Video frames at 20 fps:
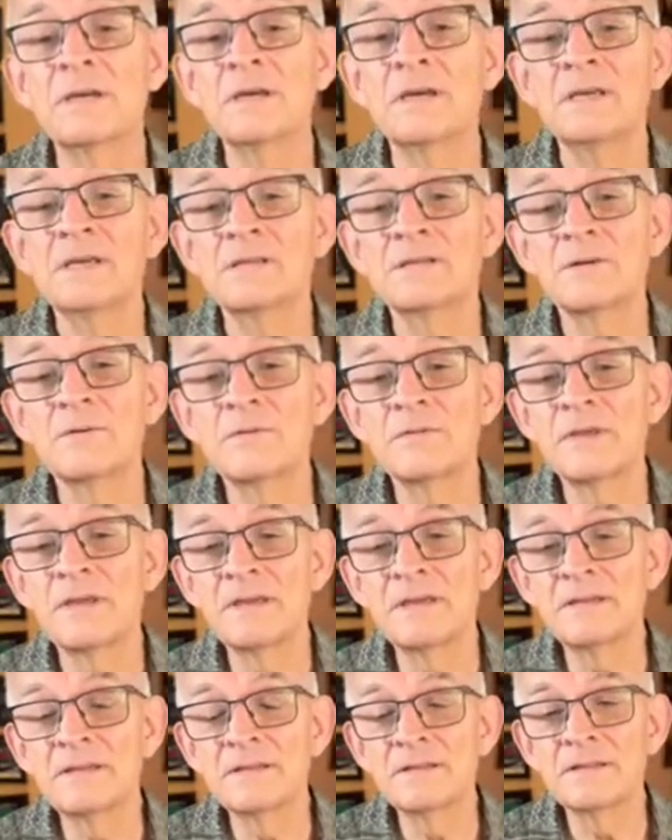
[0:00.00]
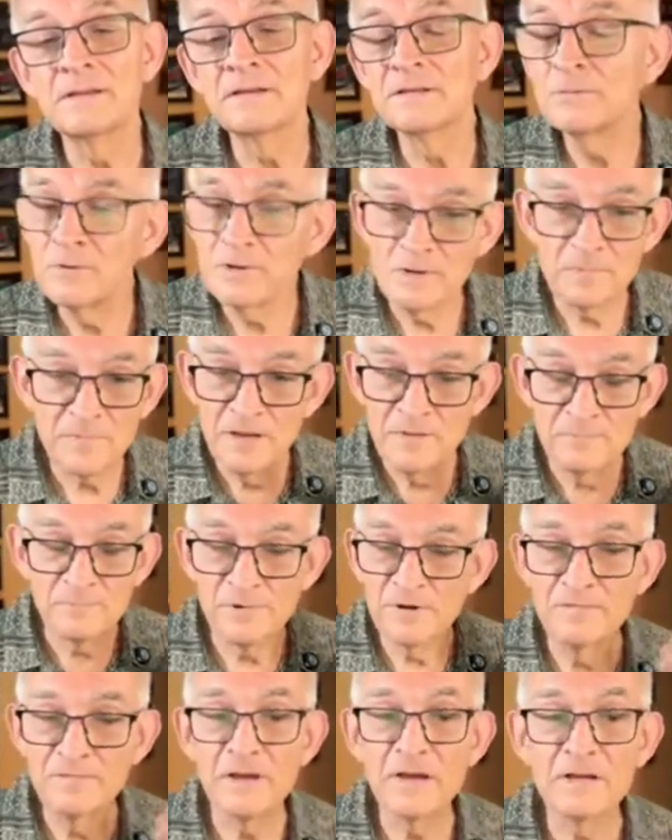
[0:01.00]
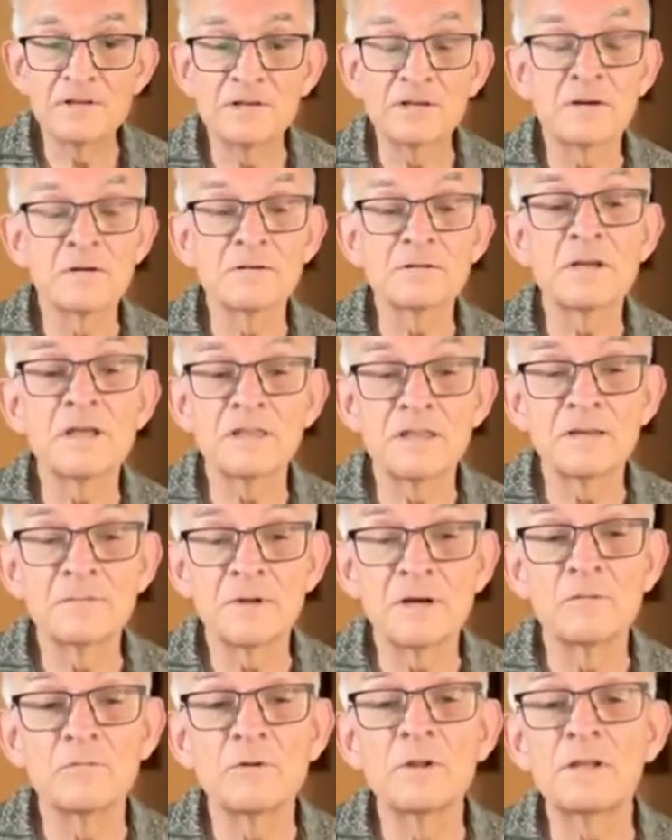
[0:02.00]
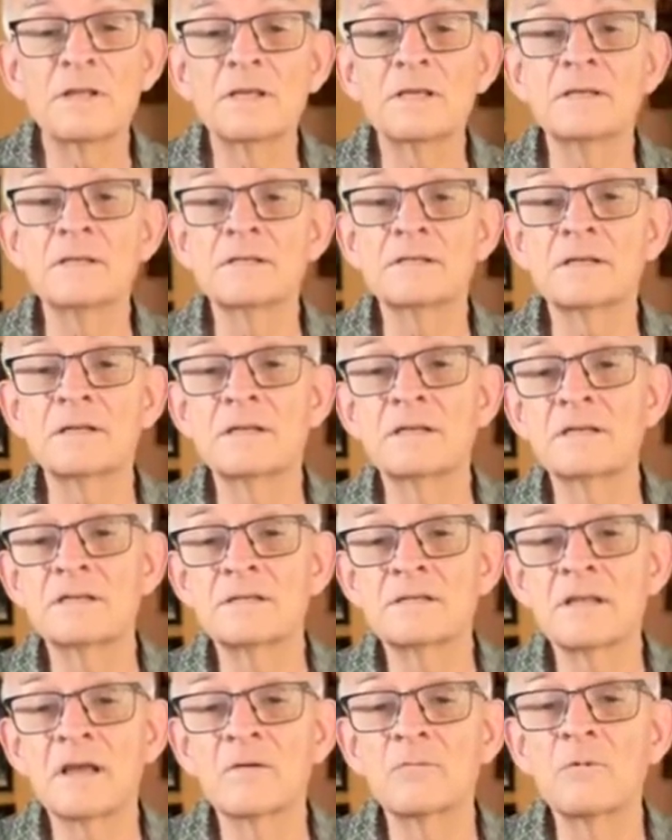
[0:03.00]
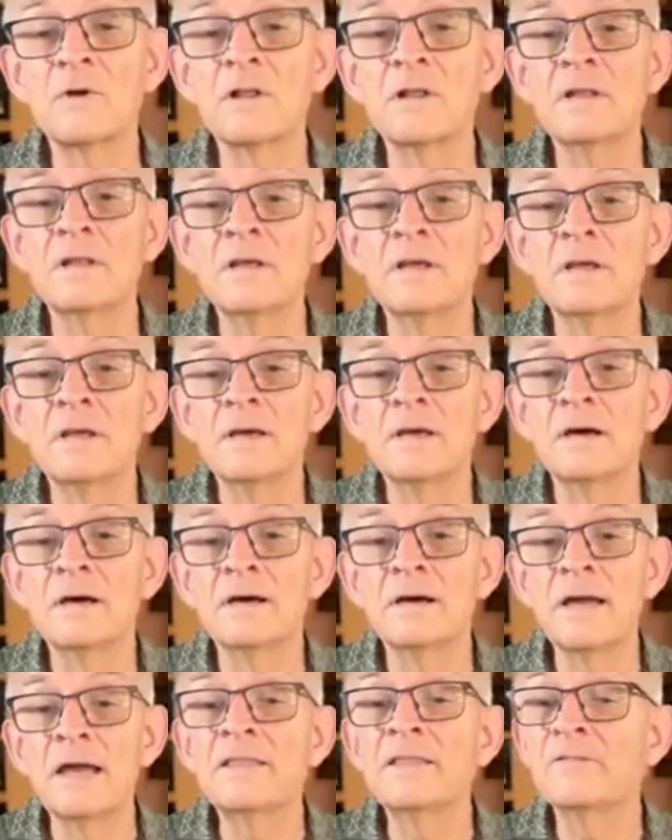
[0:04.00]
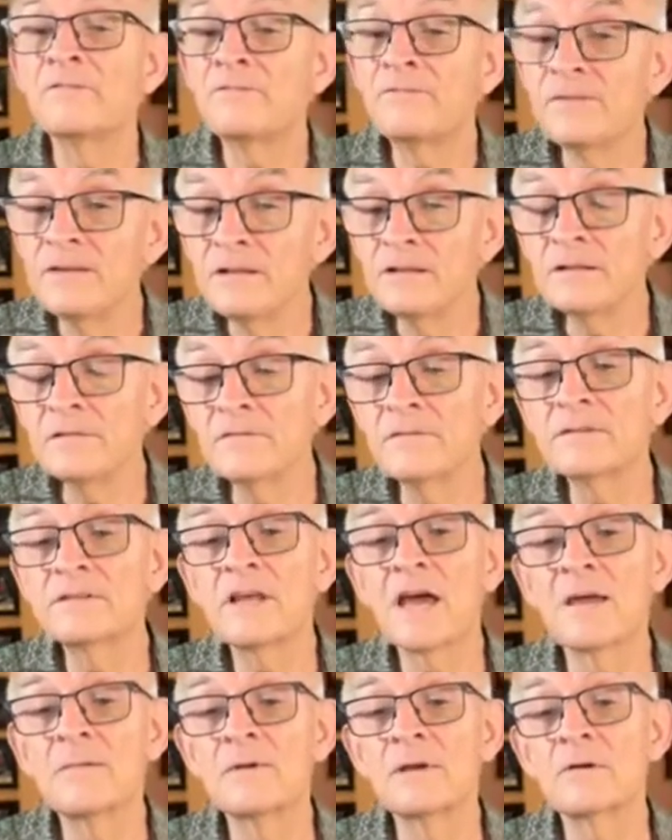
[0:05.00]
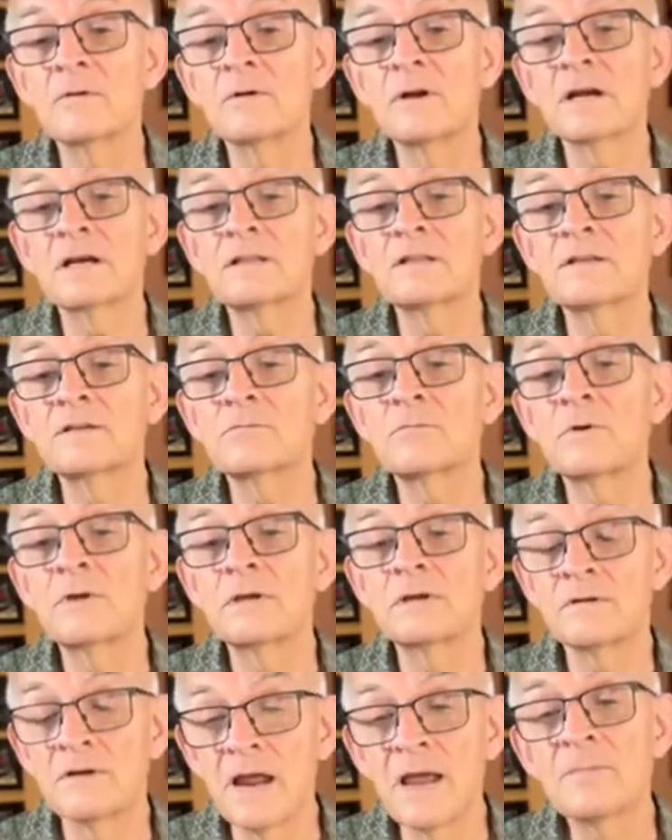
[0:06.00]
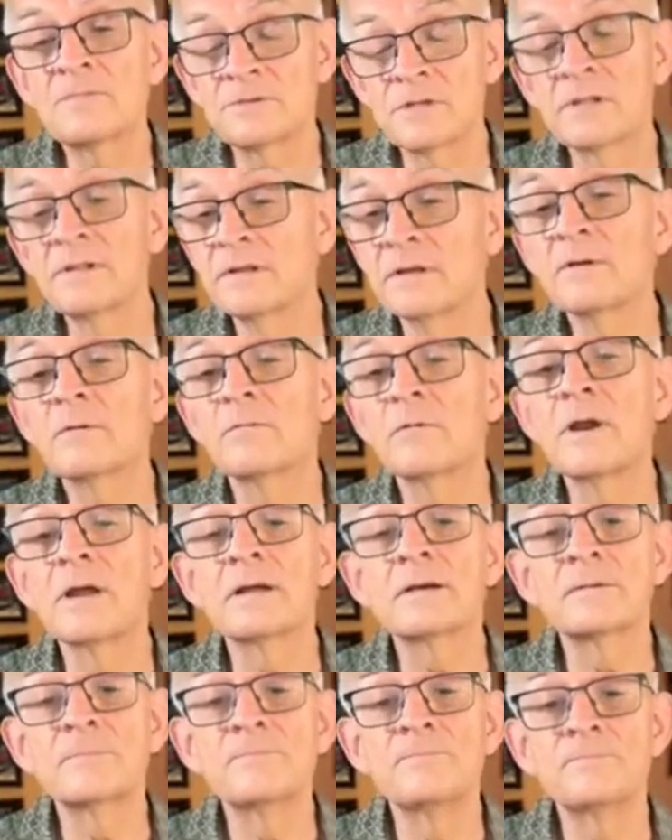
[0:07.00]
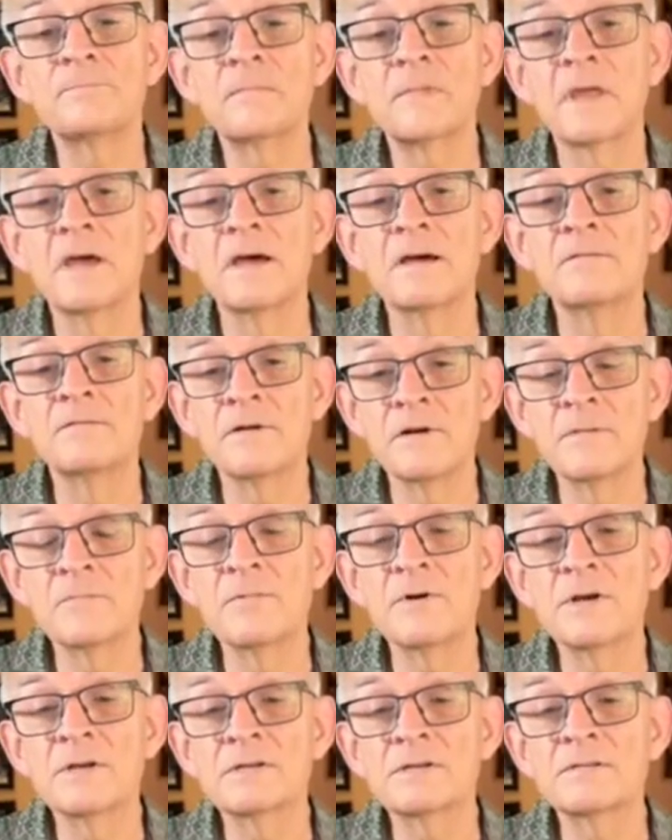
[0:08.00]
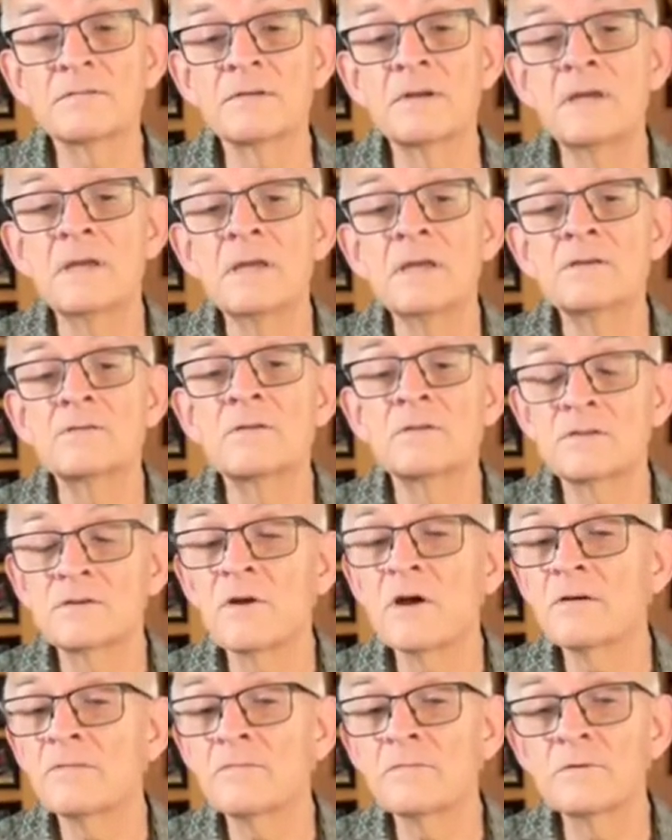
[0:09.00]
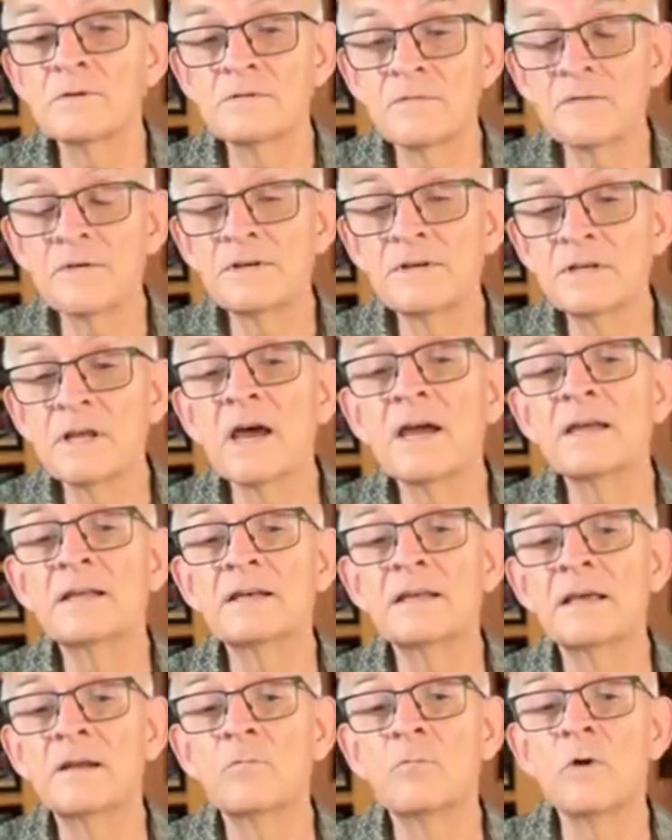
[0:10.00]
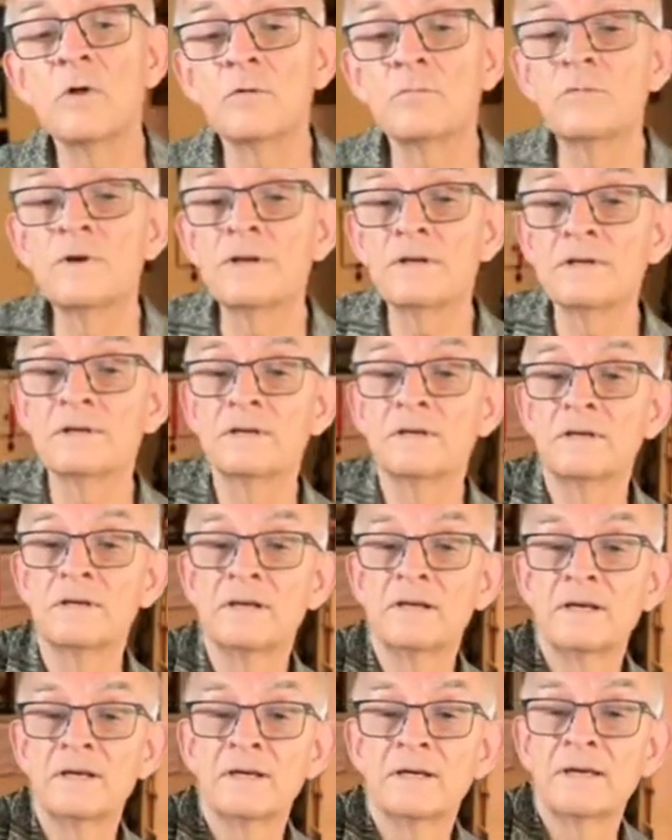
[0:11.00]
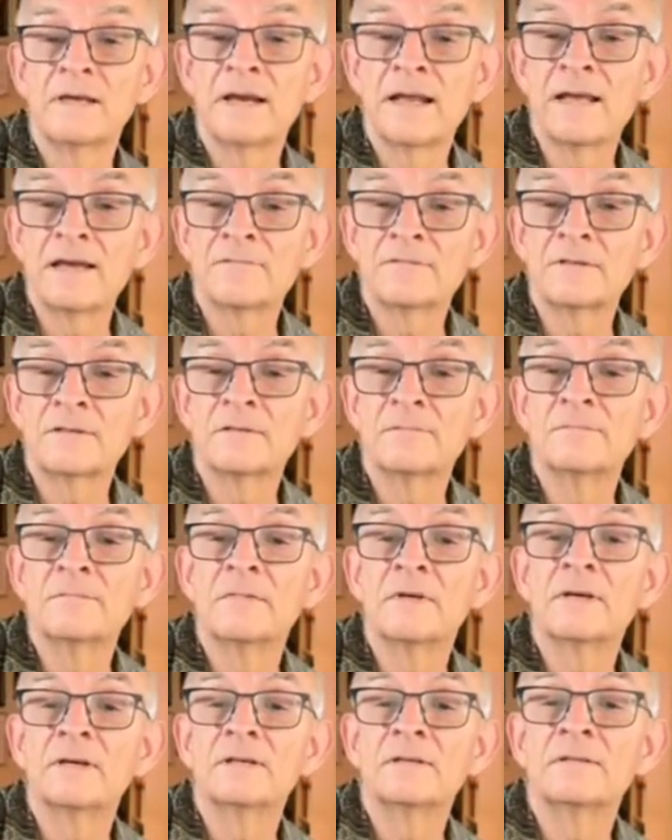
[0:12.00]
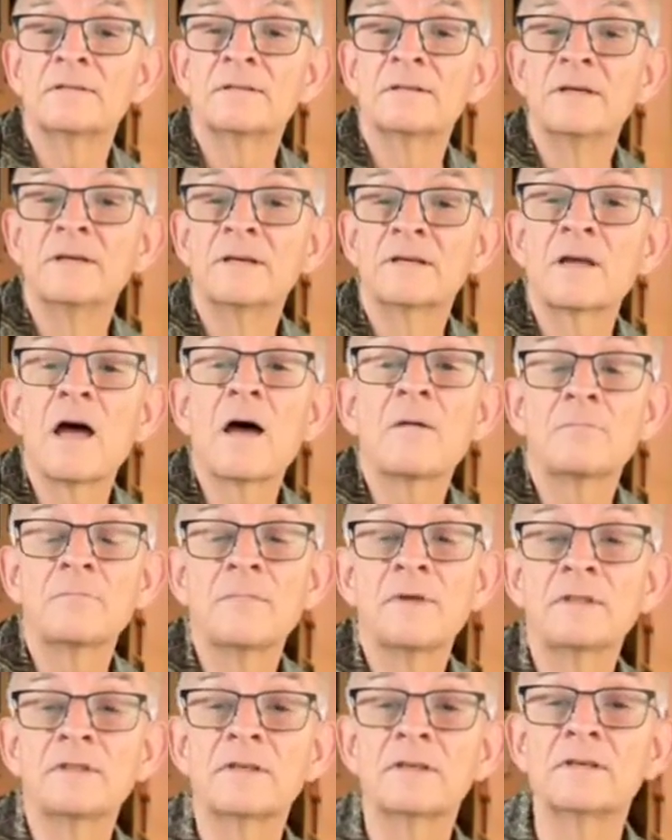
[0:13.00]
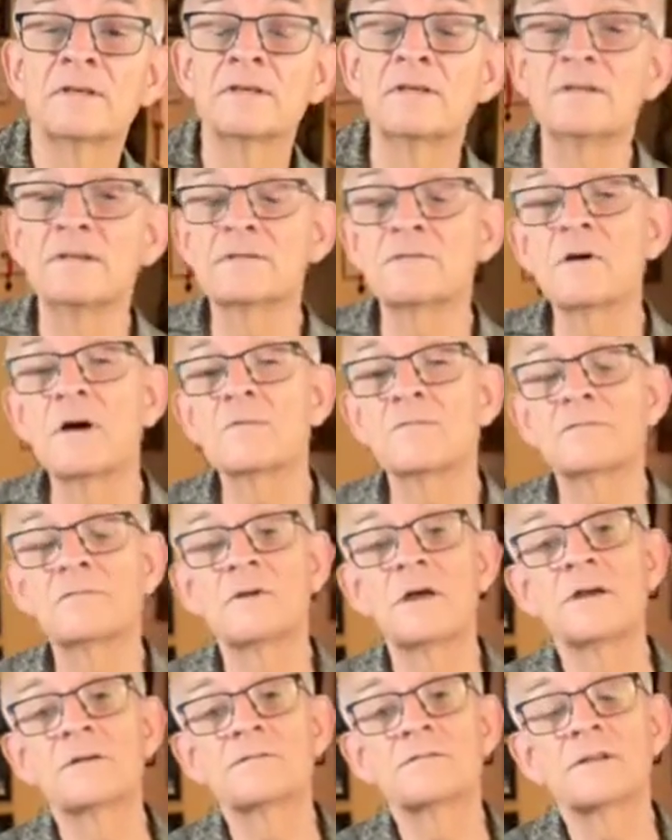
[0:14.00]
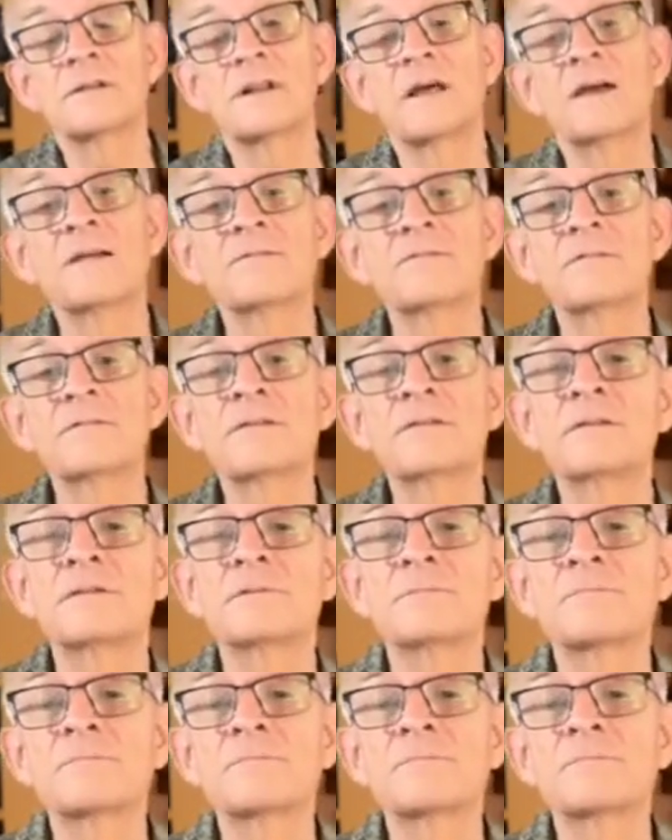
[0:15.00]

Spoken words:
So they're doing it by prefetching or something, but it really is done well. And the feel of the timing correct and the swing are absolutely correct. Very impressive. So the software is very tight and well written, and I have to compliment the software writers at Akai for this.